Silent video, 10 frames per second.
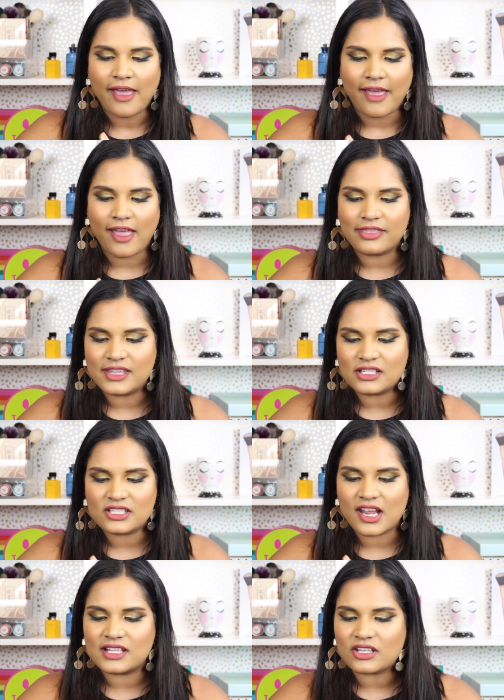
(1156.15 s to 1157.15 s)
And these
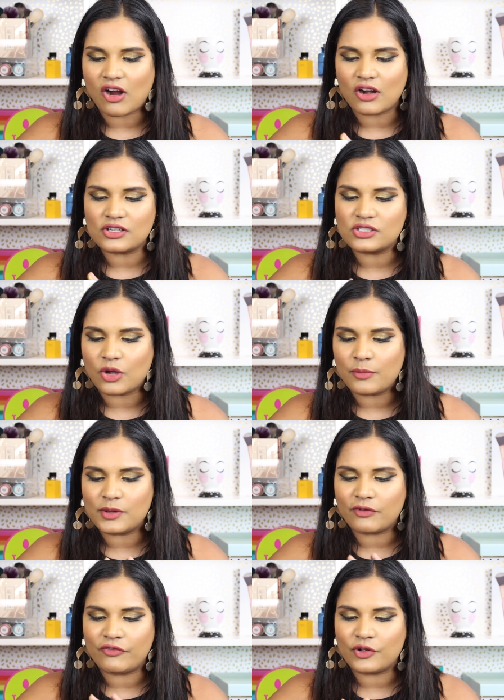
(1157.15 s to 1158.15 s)
shades are so
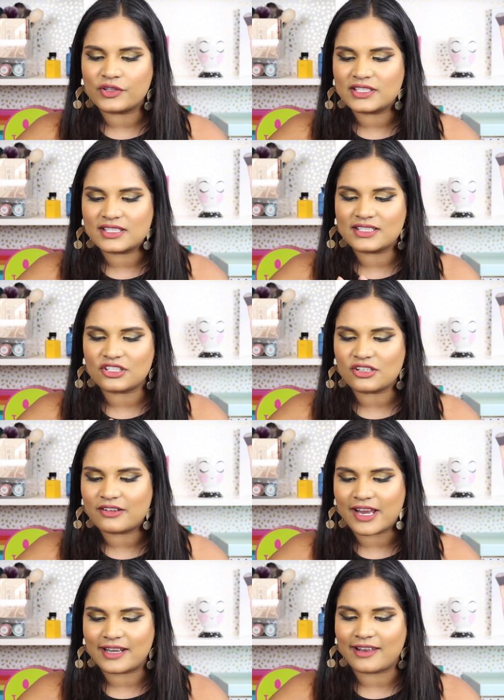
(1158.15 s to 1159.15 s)
beautiful. This is such a
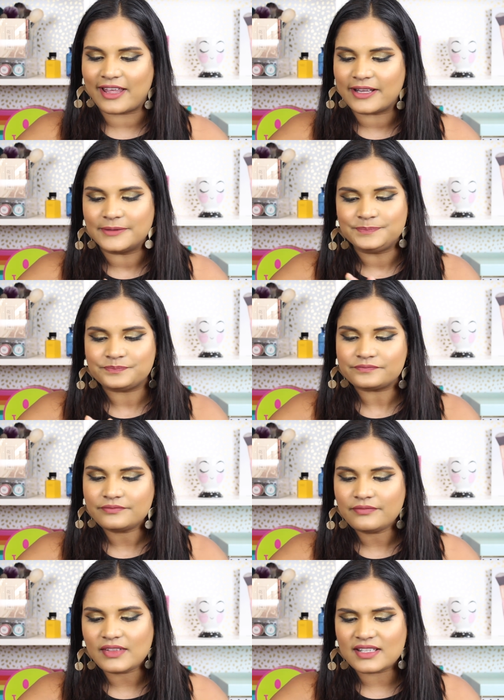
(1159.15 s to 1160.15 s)
great like
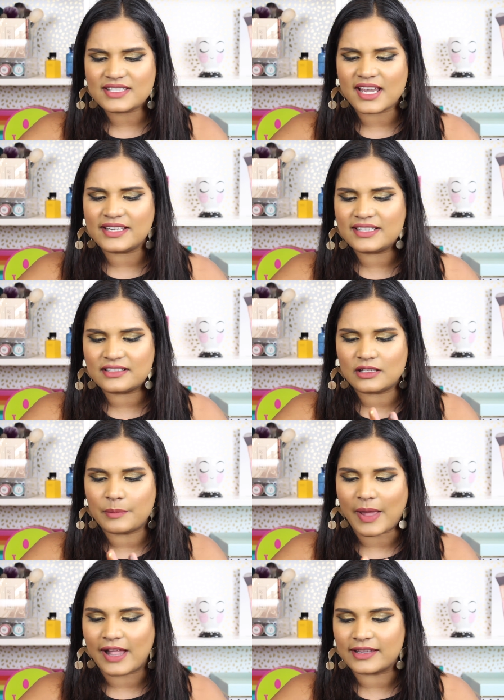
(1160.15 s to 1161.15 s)
tiny
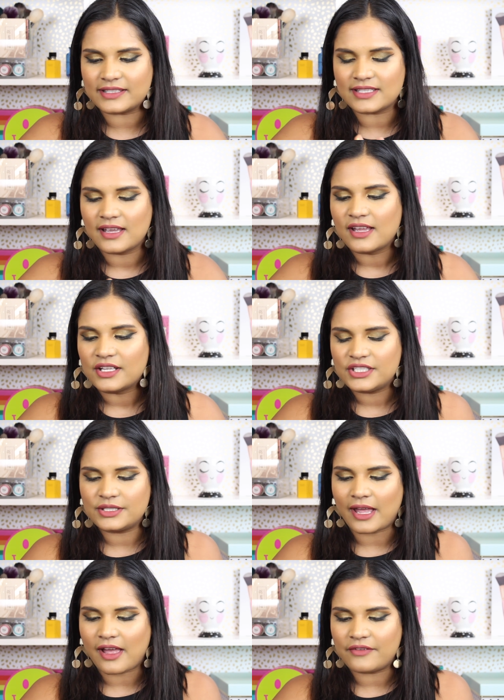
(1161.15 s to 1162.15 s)
little palette
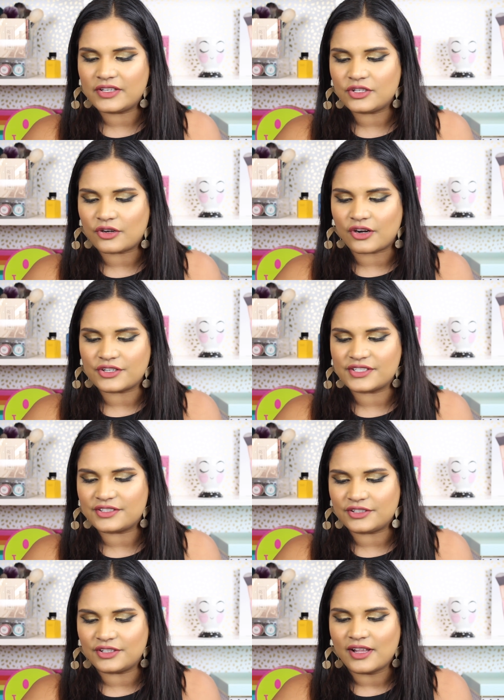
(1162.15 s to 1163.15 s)
to have in your
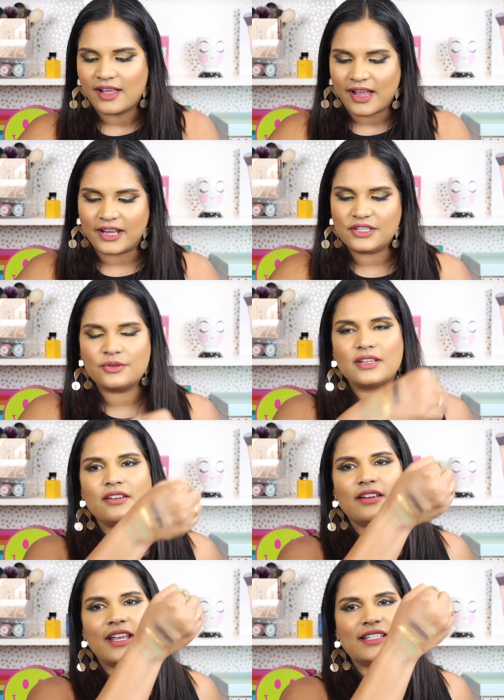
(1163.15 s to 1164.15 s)
arsenal, and you
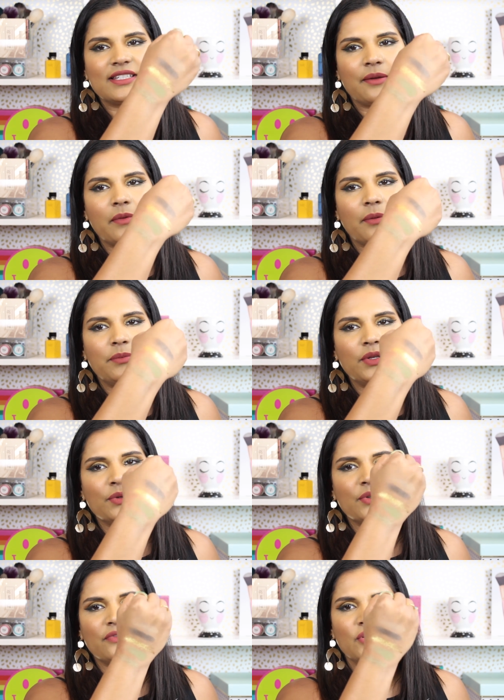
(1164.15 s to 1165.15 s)
can create some
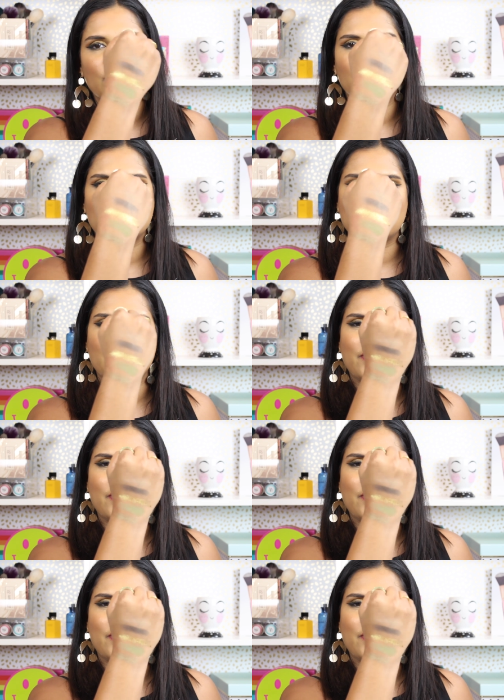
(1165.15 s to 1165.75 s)
beautiful looks